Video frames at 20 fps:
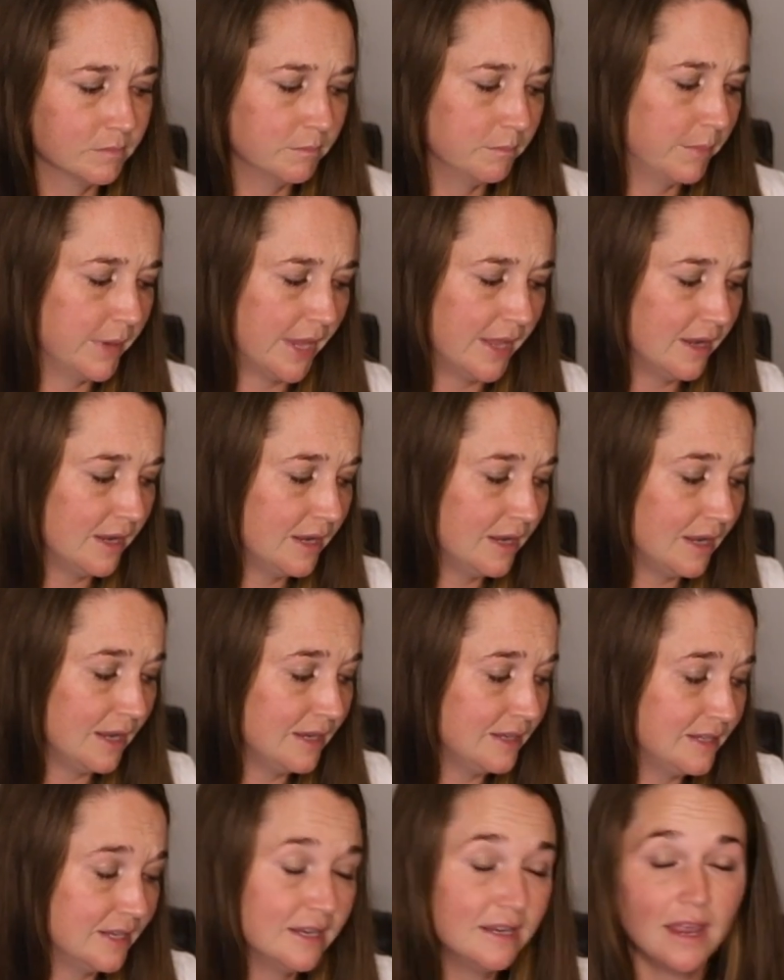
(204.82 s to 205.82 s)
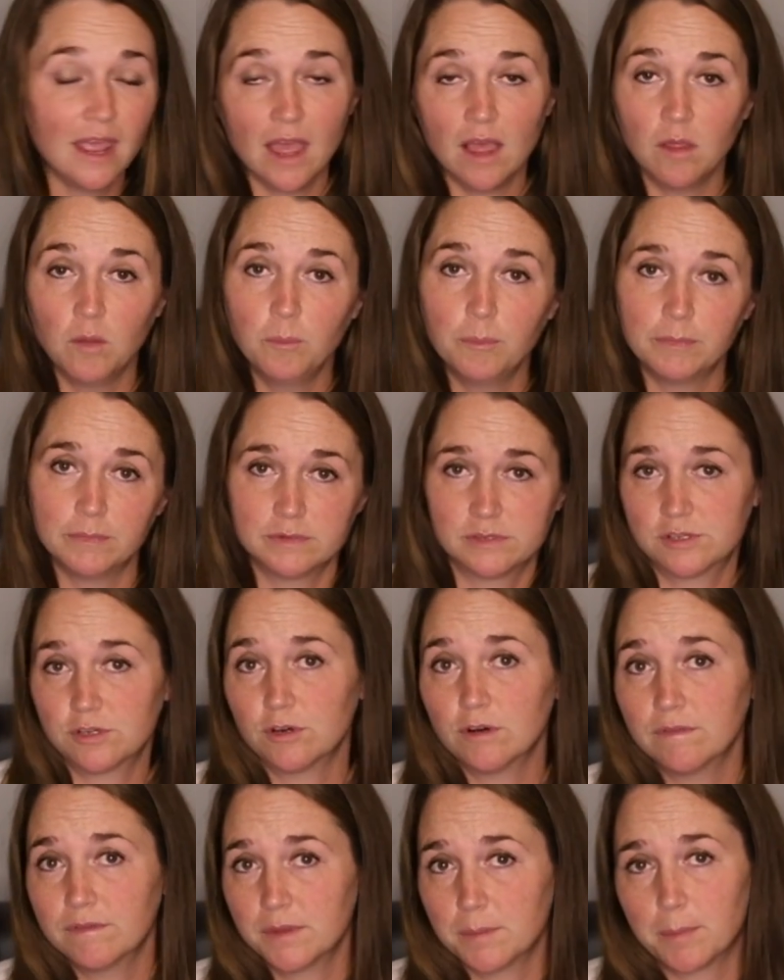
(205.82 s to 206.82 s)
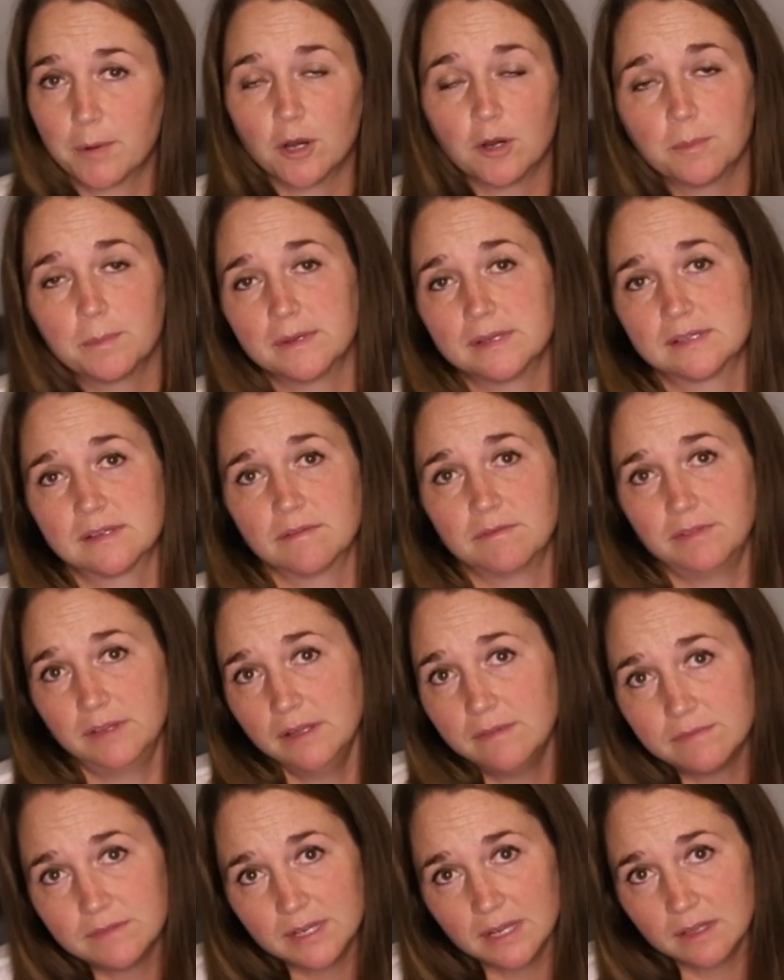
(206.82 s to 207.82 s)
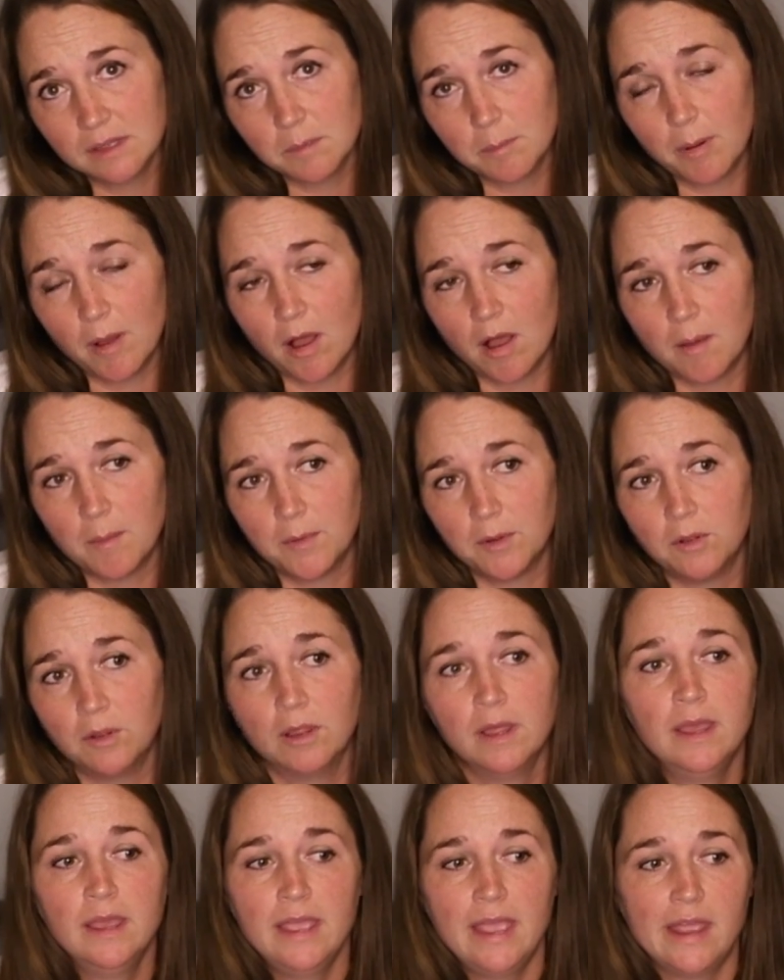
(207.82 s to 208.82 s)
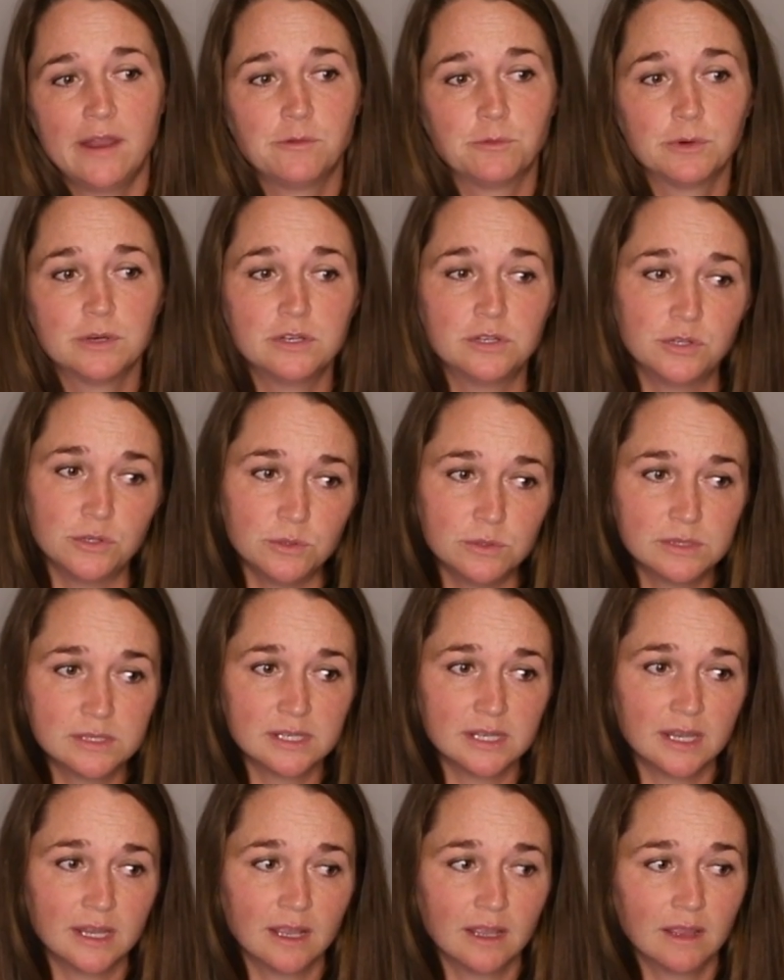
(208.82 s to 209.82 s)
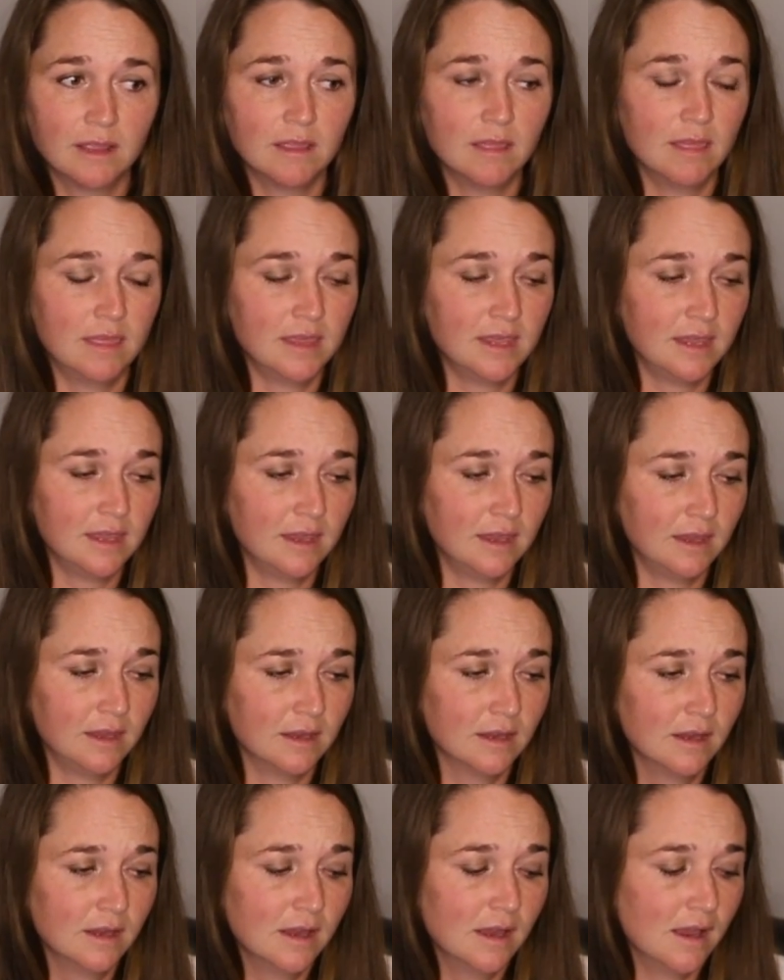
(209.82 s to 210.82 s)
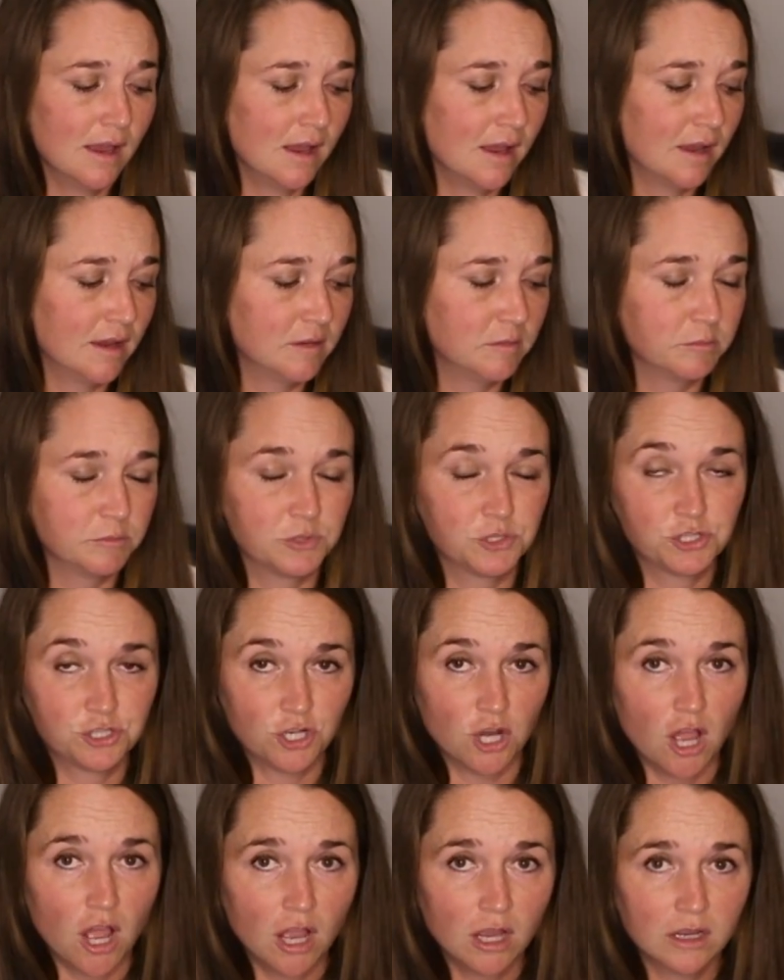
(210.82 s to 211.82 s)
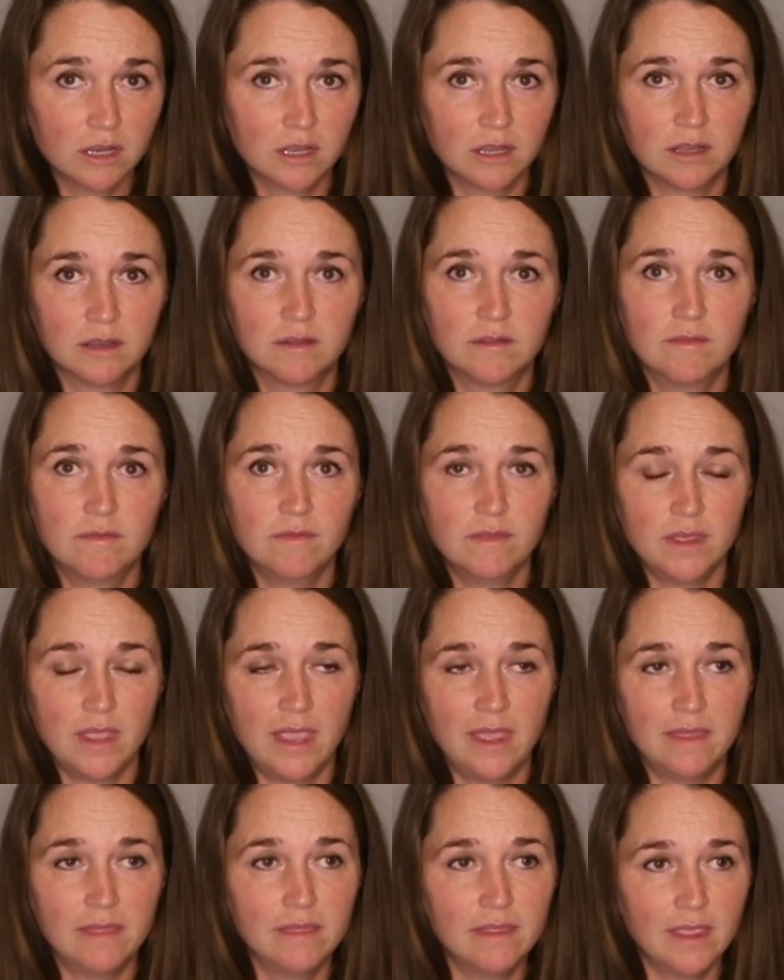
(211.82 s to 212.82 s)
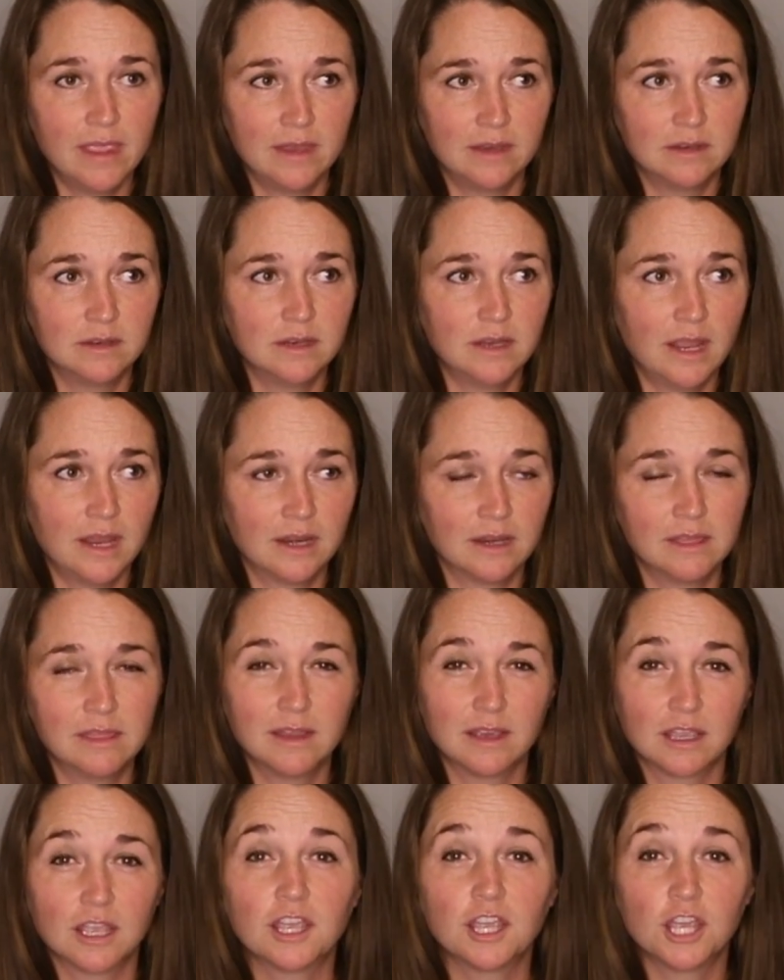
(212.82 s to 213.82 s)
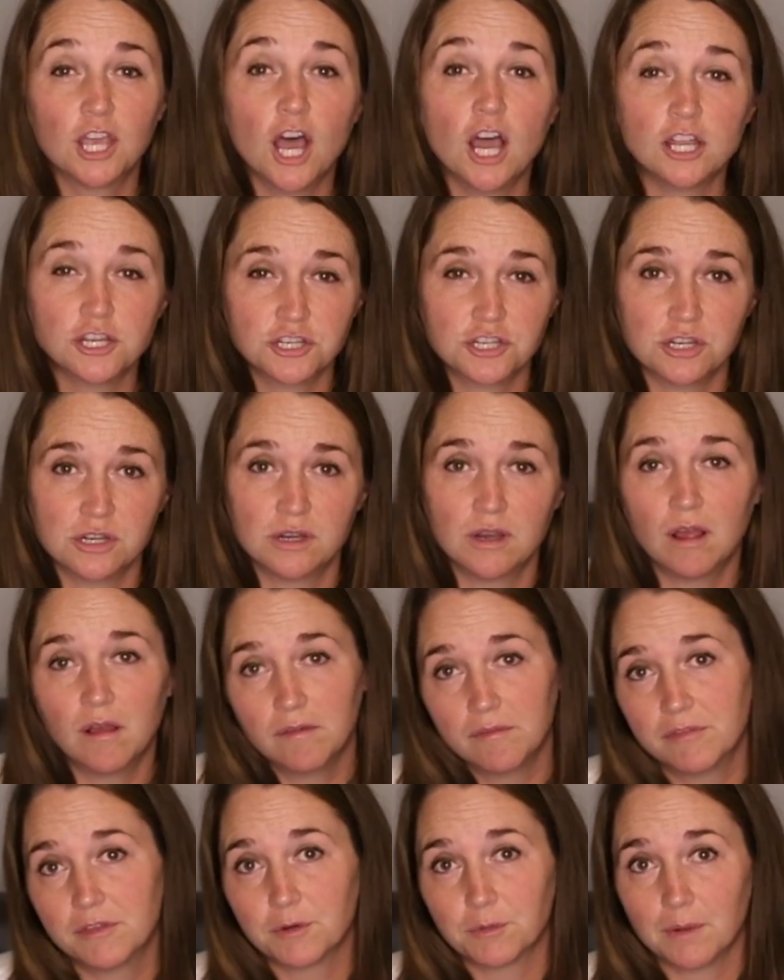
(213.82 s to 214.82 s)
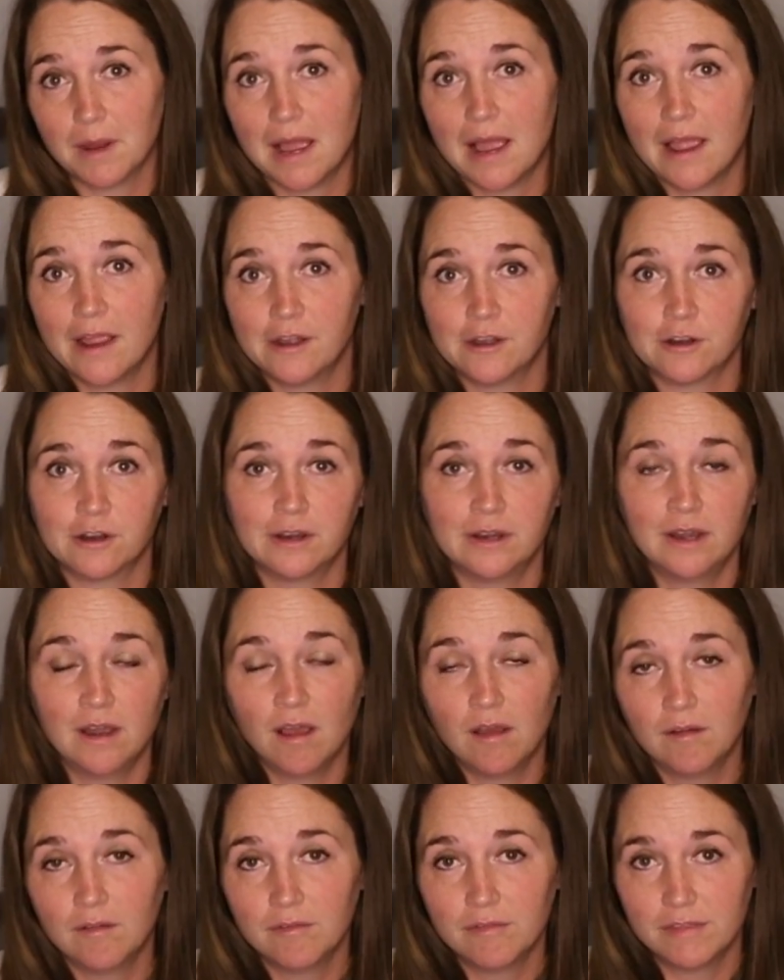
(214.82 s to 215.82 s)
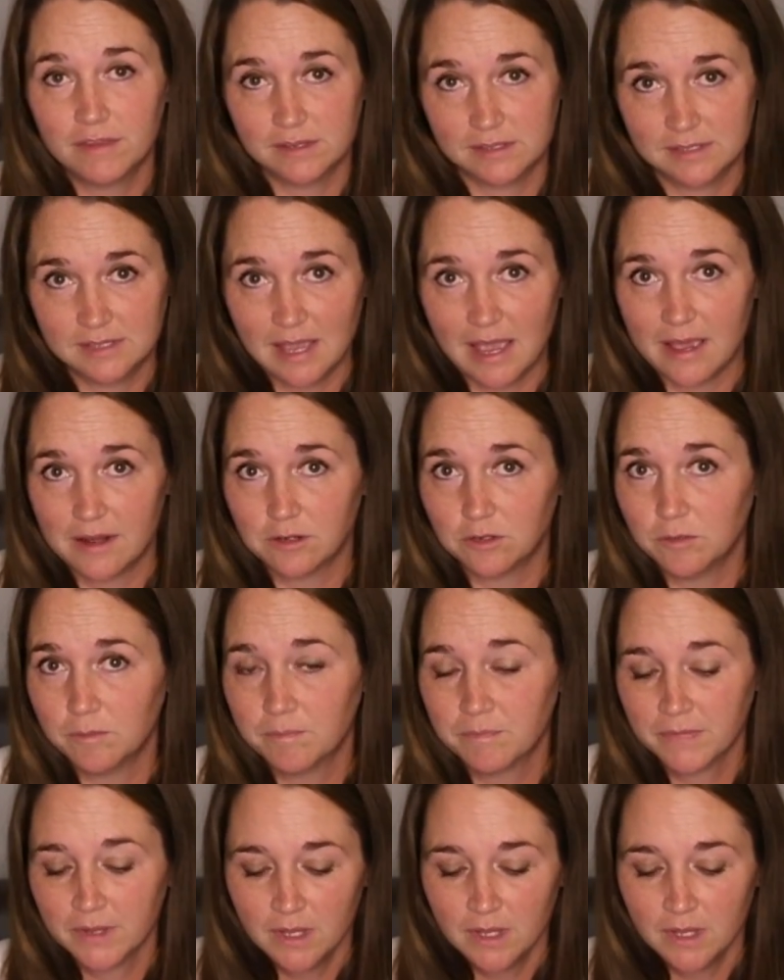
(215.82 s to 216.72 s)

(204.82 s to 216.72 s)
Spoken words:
but it did help serve the purpose of lifting the pommel and reducing the shock and the concussion of the rider and of the saddle.